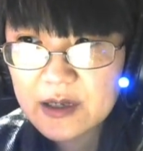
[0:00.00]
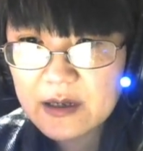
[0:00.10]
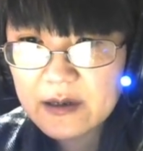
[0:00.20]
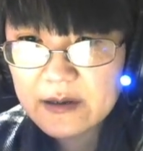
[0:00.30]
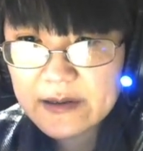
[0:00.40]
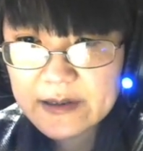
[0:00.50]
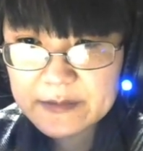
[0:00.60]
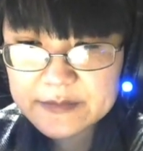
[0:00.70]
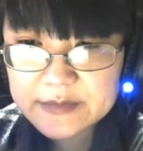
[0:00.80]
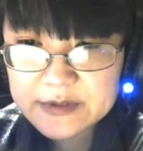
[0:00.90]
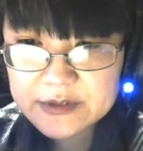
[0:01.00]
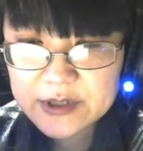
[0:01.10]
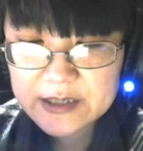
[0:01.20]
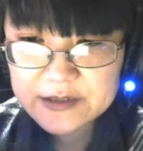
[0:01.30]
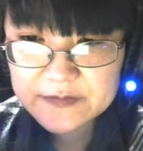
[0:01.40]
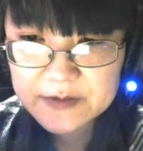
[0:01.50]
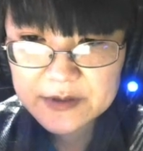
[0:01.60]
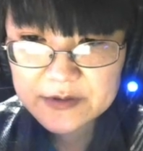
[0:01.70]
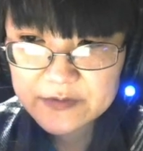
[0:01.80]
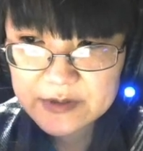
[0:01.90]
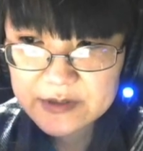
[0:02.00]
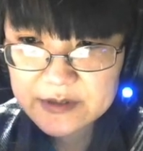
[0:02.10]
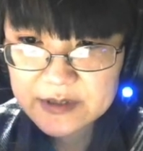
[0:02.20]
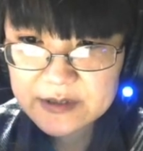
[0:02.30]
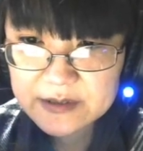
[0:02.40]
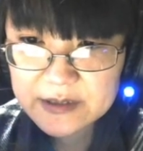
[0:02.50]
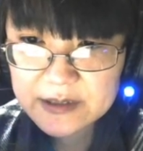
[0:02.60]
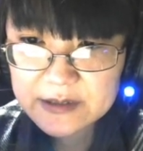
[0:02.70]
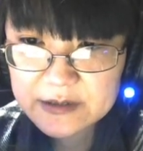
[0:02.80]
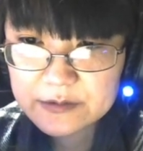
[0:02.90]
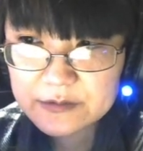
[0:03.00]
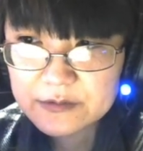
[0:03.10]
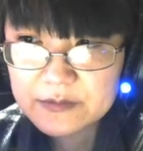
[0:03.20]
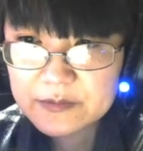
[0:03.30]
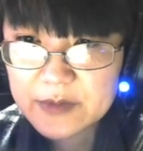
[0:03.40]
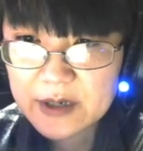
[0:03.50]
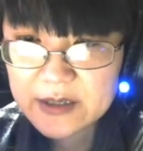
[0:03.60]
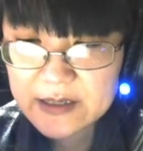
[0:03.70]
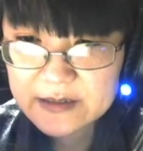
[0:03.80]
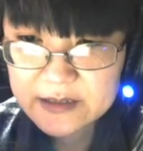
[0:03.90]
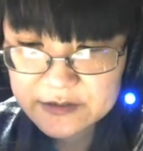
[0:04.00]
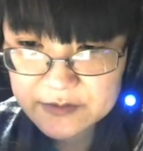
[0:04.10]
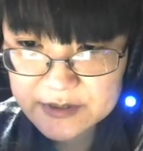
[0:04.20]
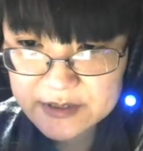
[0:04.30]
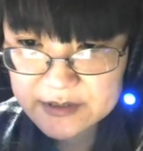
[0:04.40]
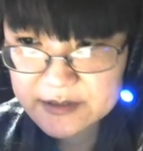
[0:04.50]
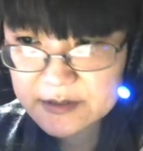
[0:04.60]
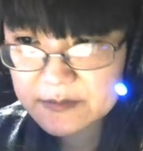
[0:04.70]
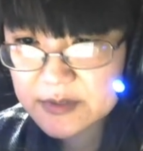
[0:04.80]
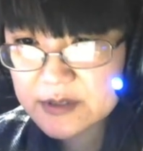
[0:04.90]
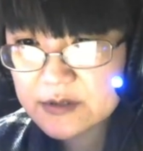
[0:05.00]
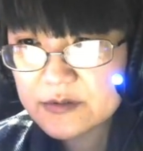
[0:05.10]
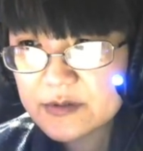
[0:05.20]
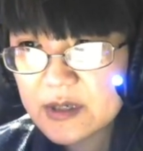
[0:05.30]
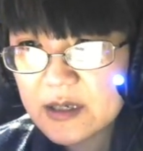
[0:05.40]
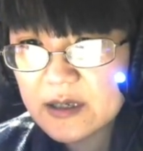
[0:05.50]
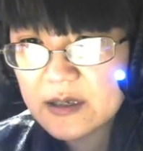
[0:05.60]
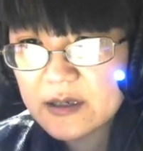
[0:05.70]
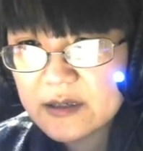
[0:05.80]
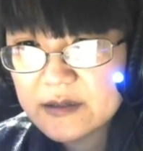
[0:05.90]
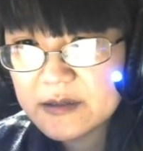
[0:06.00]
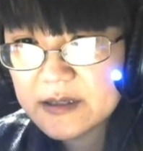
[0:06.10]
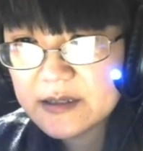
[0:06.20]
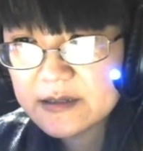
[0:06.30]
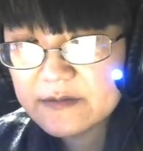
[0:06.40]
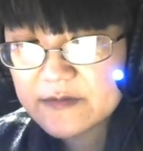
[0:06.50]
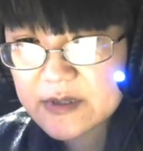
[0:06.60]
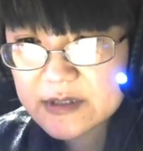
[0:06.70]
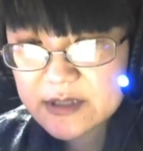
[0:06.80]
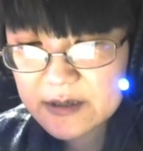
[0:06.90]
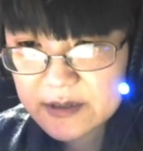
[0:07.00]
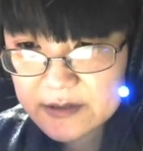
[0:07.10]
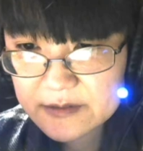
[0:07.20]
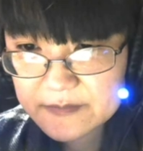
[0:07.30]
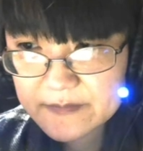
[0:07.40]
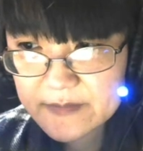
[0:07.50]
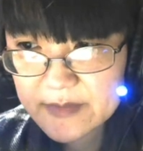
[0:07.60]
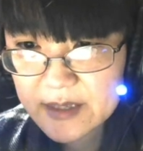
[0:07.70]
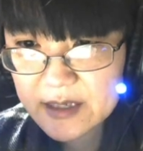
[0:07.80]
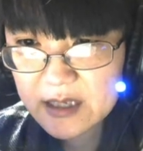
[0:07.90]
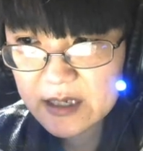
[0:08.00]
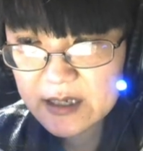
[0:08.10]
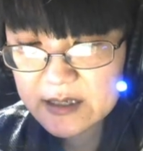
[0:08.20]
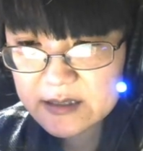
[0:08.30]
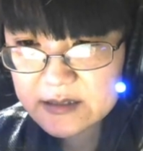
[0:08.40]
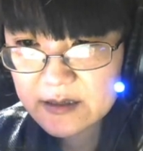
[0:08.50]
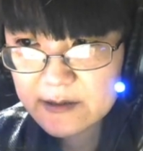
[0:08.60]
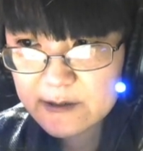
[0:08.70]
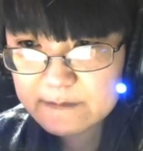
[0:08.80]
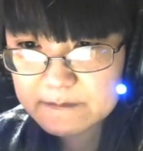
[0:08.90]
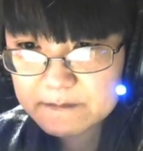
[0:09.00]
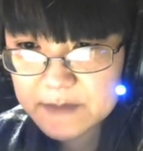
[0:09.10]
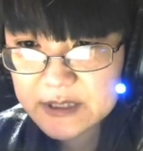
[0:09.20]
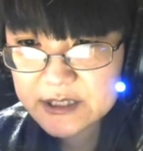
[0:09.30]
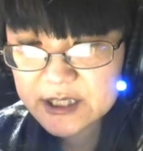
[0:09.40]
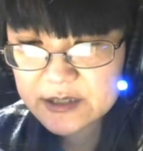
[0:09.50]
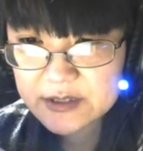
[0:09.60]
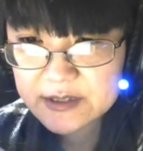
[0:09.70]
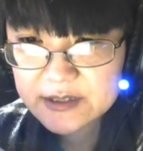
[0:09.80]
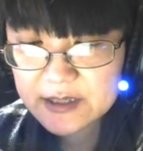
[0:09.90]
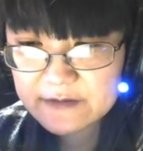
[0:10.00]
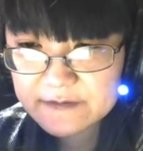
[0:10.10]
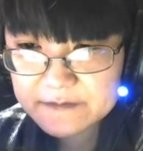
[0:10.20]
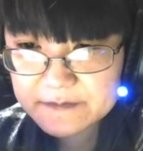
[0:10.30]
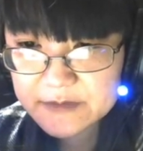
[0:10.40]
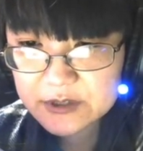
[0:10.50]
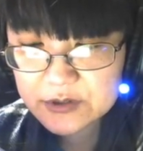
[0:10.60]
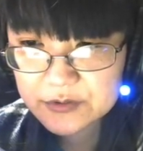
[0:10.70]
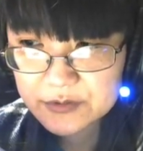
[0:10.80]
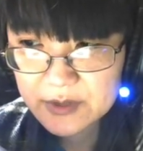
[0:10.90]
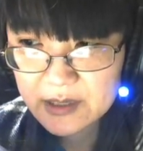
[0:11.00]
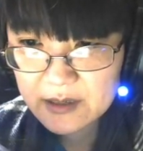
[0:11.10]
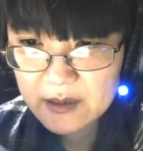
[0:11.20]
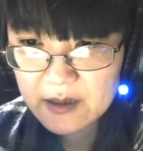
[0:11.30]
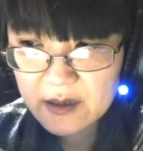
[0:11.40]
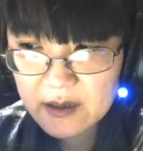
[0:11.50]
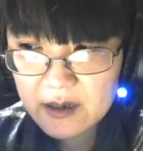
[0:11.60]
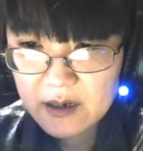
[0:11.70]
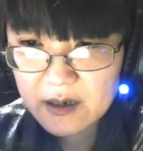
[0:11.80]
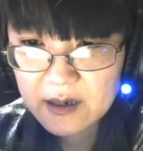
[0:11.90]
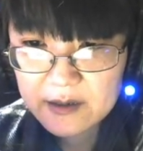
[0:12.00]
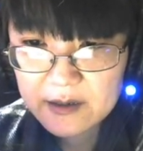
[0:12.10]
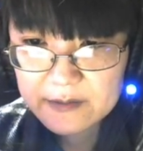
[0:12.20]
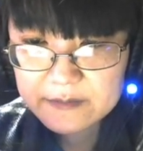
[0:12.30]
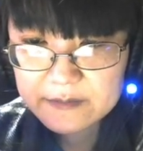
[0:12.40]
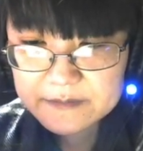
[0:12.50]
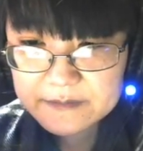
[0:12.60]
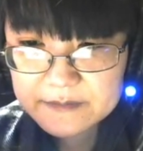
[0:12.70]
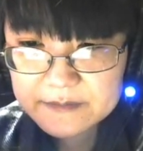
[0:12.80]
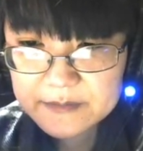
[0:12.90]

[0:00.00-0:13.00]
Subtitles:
transfer over the new Arcane Dice War systems to the Villain's Heart, and with the shaders and stuff too. But then